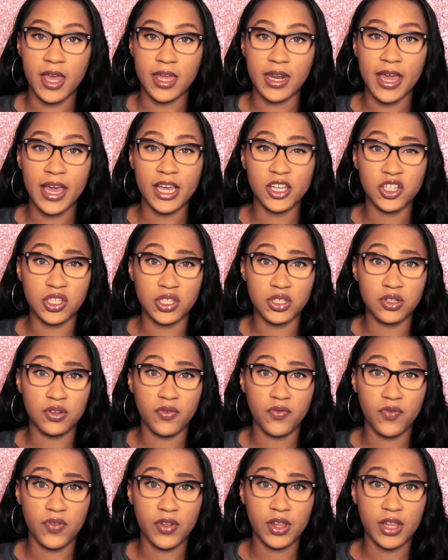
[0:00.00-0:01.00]
And I actually
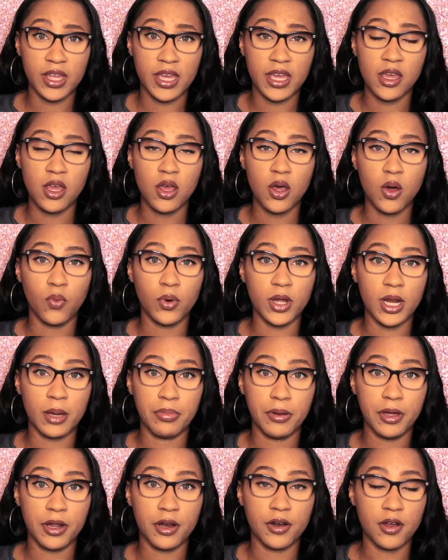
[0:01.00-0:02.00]
do feel it when I
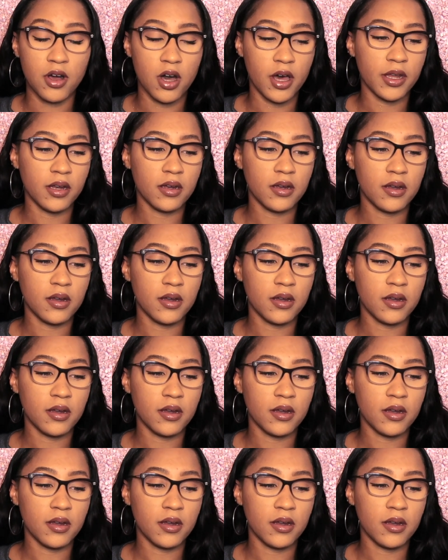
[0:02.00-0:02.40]
put it on.